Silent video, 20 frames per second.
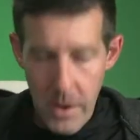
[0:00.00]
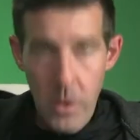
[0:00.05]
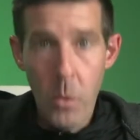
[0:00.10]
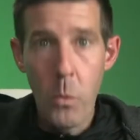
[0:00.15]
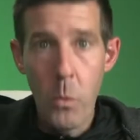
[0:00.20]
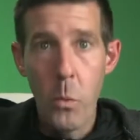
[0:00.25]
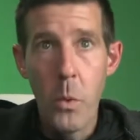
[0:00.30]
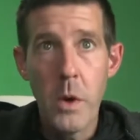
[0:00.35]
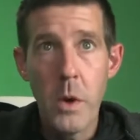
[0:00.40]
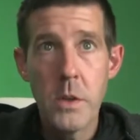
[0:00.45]
We're
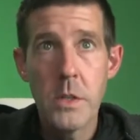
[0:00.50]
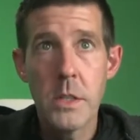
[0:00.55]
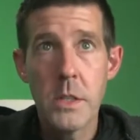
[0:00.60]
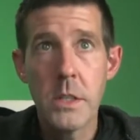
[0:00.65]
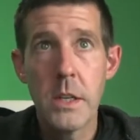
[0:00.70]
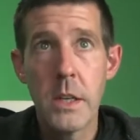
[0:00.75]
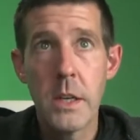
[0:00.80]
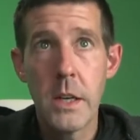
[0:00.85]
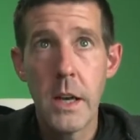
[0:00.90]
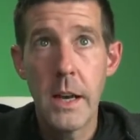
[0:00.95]
just going to
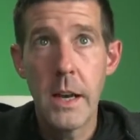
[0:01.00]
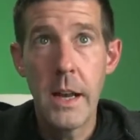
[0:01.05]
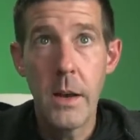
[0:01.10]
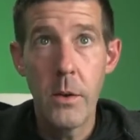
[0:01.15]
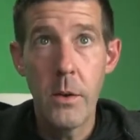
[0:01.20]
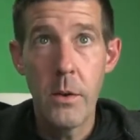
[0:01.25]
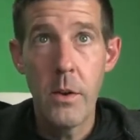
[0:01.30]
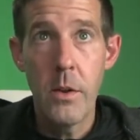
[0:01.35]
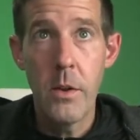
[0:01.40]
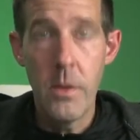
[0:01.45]
cut out
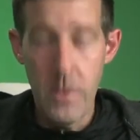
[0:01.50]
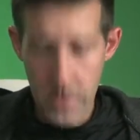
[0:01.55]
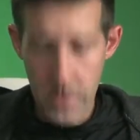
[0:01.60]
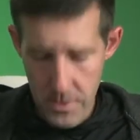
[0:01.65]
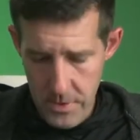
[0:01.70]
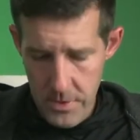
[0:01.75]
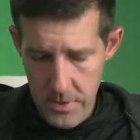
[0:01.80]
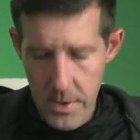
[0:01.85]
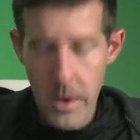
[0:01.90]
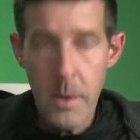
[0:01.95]

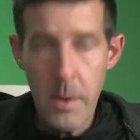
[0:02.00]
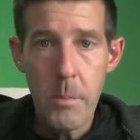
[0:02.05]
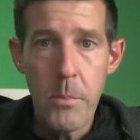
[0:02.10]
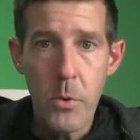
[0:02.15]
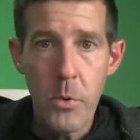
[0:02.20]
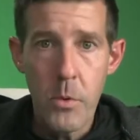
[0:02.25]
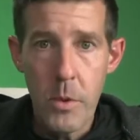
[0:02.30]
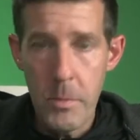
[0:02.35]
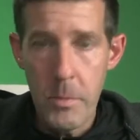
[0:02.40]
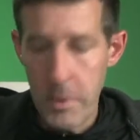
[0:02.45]
the
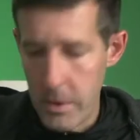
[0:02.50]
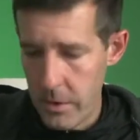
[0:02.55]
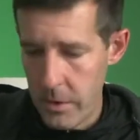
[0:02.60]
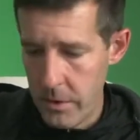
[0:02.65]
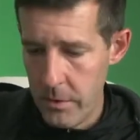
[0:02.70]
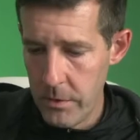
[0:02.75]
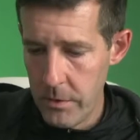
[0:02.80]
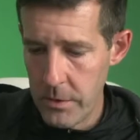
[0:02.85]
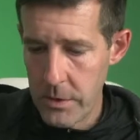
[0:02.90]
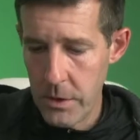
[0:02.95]
perimeter.
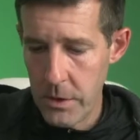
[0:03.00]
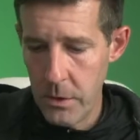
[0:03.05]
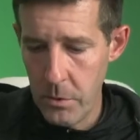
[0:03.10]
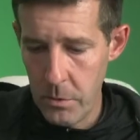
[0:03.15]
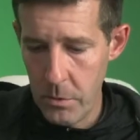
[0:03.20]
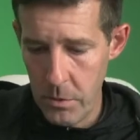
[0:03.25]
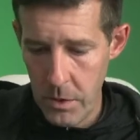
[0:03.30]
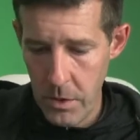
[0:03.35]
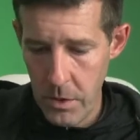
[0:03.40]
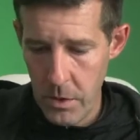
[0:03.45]
So
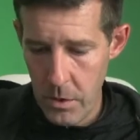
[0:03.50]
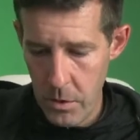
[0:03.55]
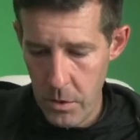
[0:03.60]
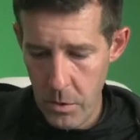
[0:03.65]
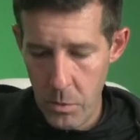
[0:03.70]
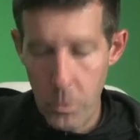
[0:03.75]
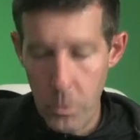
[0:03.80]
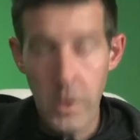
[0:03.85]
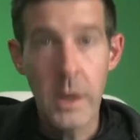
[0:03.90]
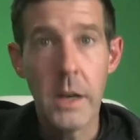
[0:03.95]
we're
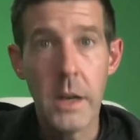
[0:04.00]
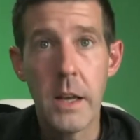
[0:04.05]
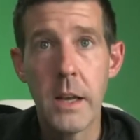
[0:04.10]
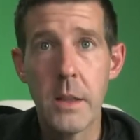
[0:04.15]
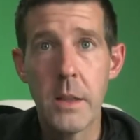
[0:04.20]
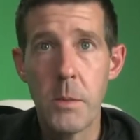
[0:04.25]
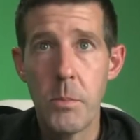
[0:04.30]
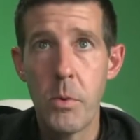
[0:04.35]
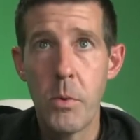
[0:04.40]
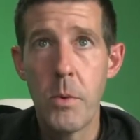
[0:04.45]
going to cut the
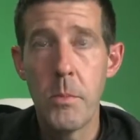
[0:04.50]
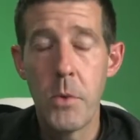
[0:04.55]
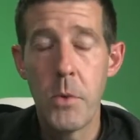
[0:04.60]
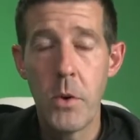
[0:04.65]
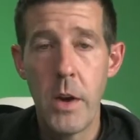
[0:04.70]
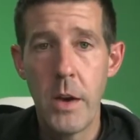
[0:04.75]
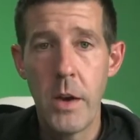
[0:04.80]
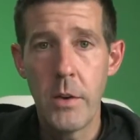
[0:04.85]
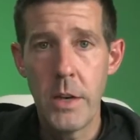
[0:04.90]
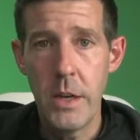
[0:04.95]
perimeter out
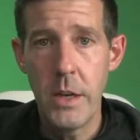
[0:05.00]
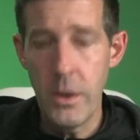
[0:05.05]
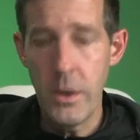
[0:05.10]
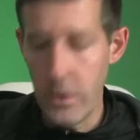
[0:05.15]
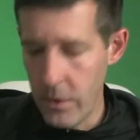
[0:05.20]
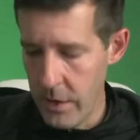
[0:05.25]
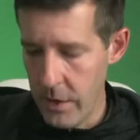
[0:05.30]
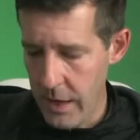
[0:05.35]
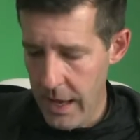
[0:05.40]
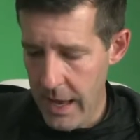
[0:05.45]
here
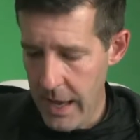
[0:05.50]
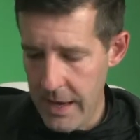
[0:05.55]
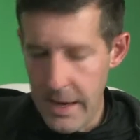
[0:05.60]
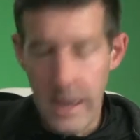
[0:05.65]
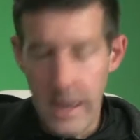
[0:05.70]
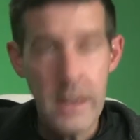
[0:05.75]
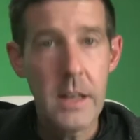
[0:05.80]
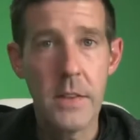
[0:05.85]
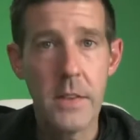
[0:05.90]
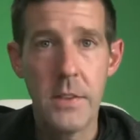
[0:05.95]
and not cut
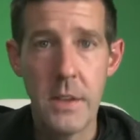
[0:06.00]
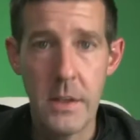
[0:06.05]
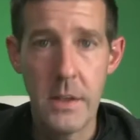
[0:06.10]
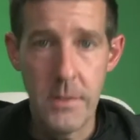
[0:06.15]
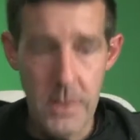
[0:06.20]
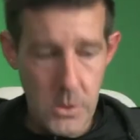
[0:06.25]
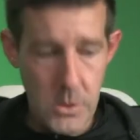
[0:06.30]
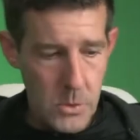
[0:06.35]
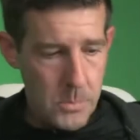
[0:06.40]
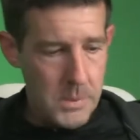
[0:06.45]
the individual
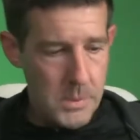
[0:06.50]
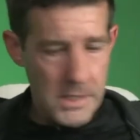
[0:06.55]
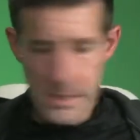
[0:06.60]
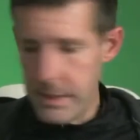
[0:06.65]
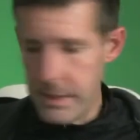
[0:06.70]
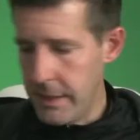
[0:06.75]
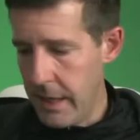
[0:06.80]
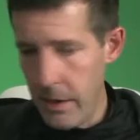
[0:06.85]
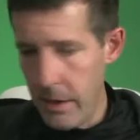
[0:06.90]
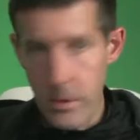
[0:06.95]
pieces out.
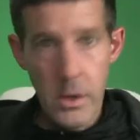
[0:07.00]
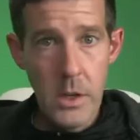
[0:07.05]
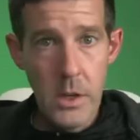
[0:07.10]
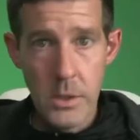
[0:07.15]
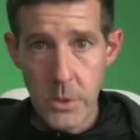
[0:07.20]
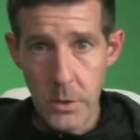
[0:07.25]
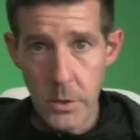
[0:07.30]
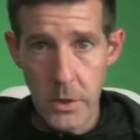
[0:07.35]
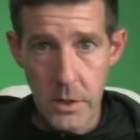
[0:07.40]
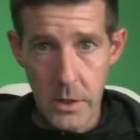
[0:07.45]
So it'll
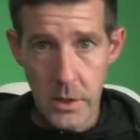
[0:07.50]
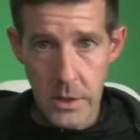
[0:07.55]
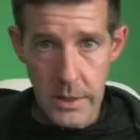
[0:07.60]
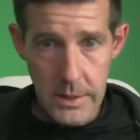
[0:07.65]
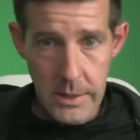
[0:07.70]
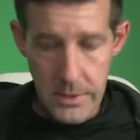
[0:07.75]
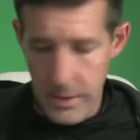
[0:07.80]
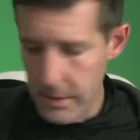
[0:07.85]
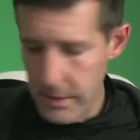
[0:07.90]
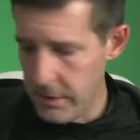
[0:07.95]
look like
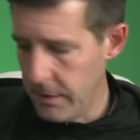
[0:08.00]
this.